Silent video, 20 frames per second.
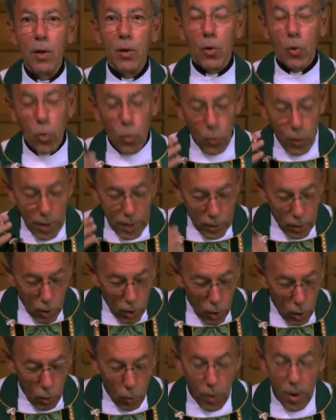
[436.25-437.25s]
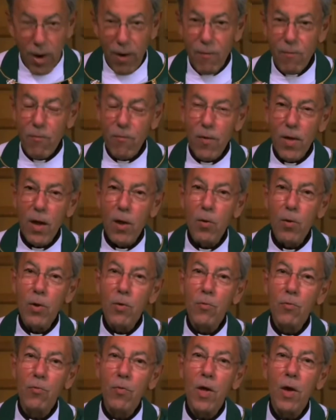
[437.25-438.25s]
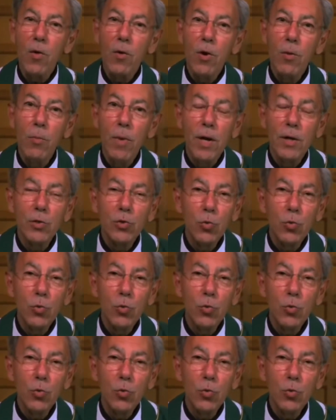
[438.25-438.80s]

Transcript: who I know are very, very much